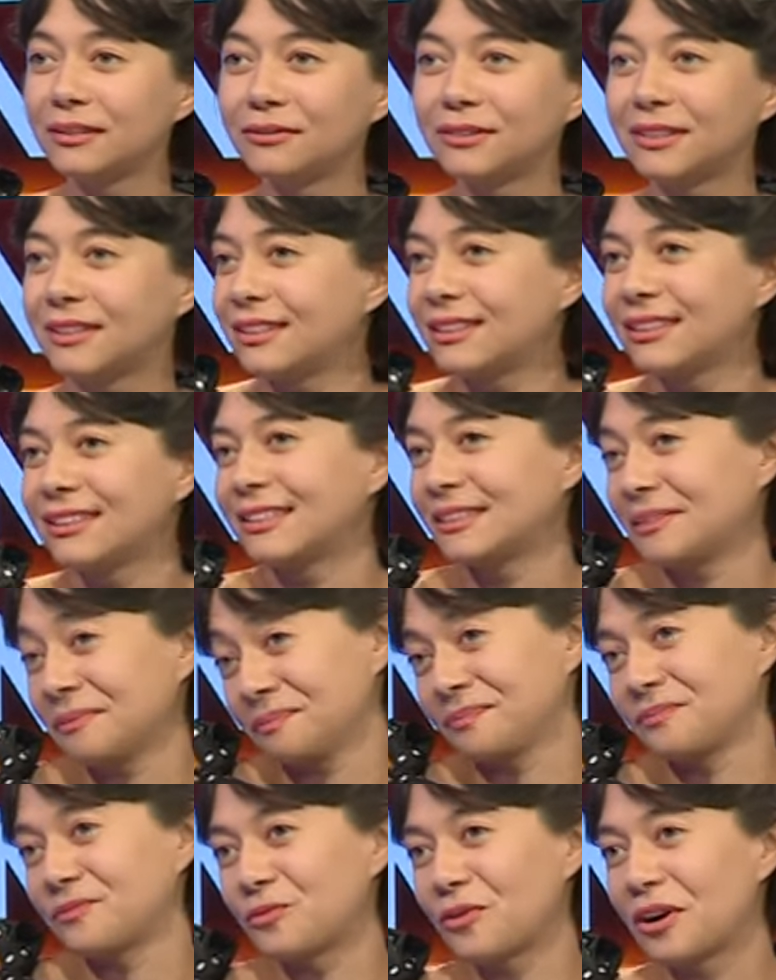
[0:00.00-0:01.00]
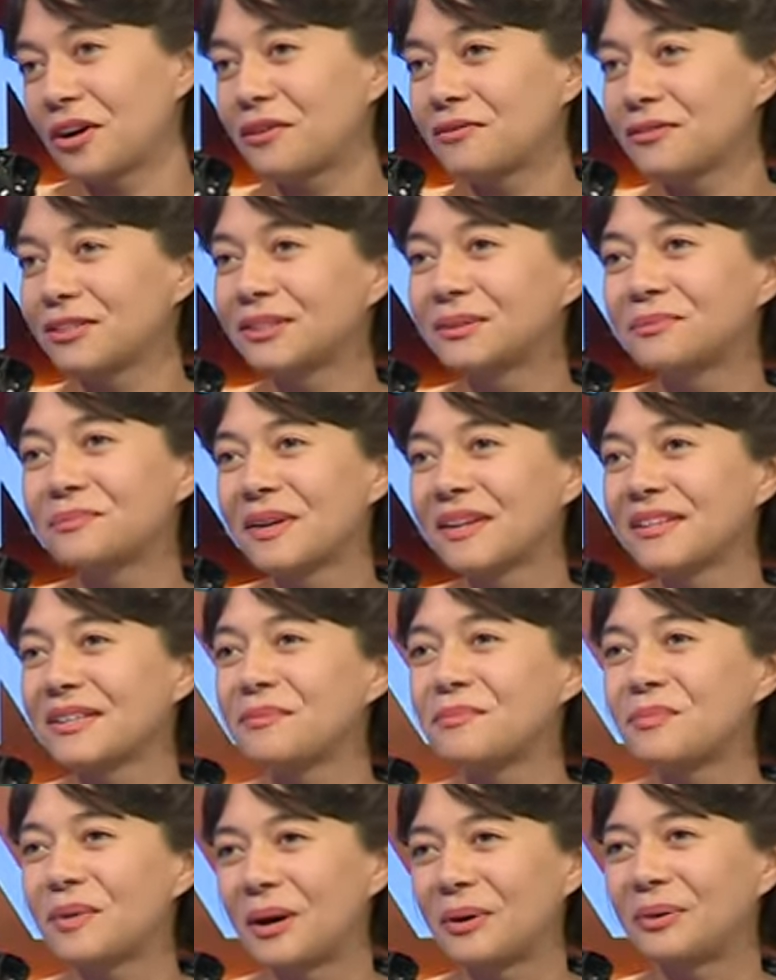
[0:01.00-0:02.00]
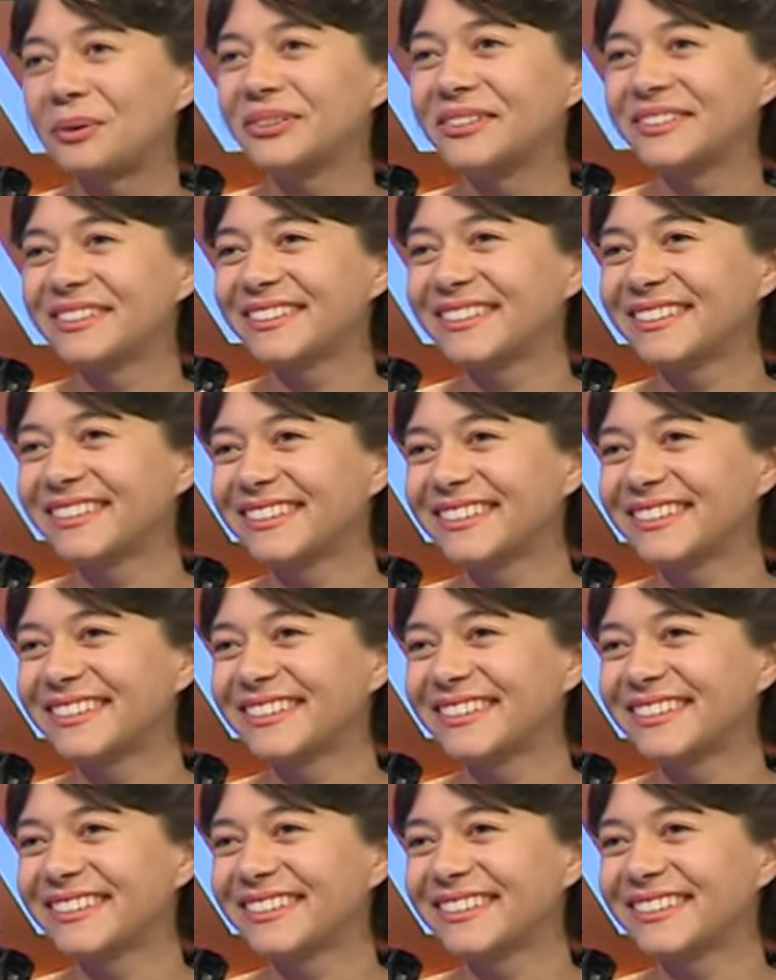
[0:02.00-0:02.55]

This is one of its main powers.